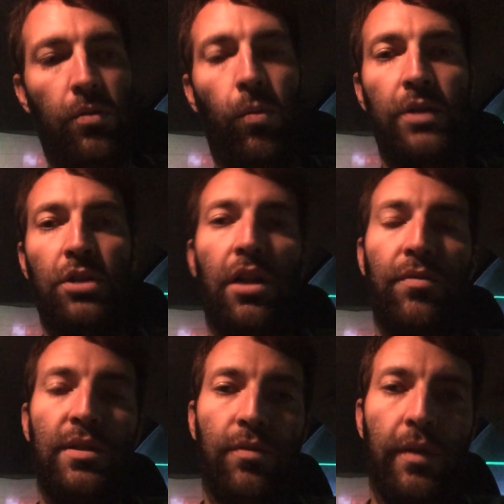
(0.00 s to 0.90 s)
watch all of
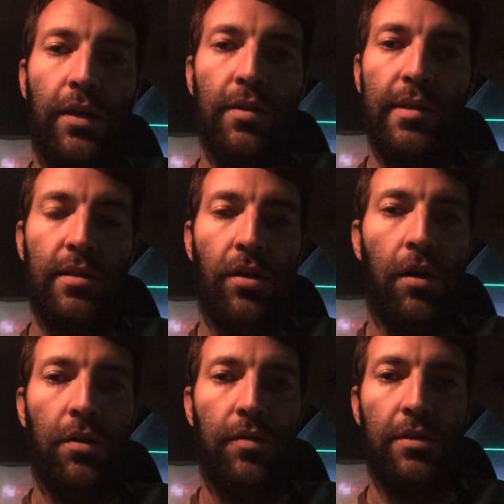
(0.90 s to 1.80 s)
his videos, listen to
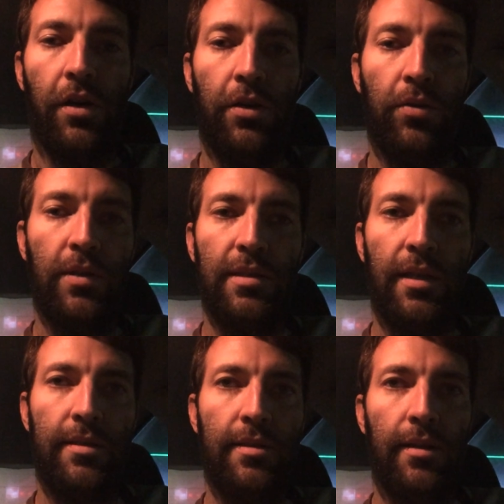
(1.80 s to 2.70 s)
all of his audio
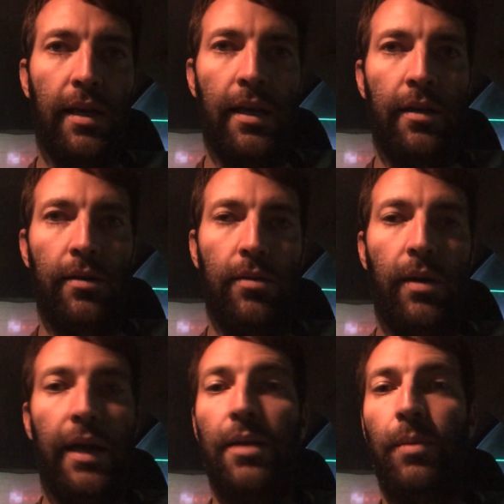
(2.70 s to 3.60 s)
cassettes, and
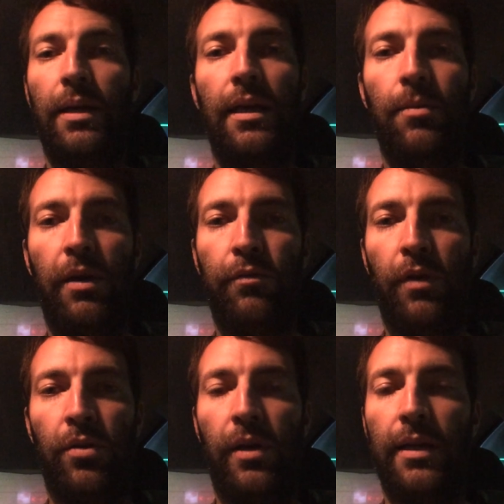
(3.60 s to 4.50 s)
I can make him my
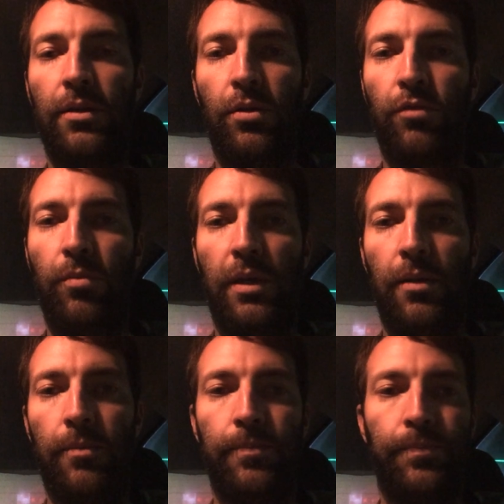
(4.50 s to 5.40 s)
father. I can learn from
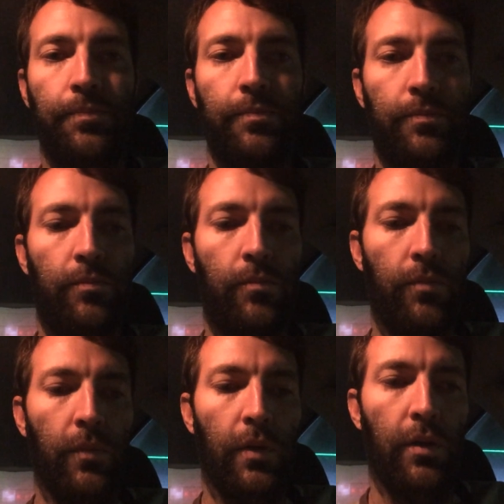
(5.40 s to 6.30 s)
him.
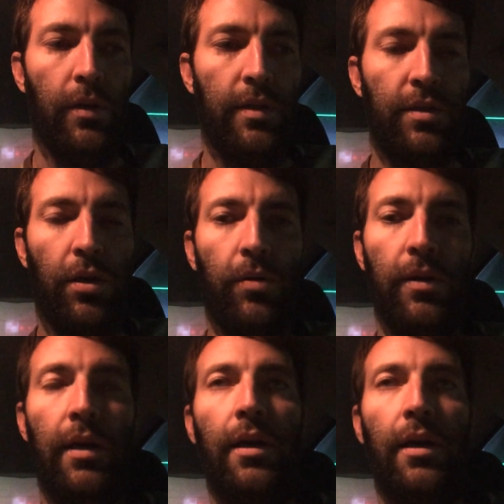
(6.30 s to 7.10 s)
So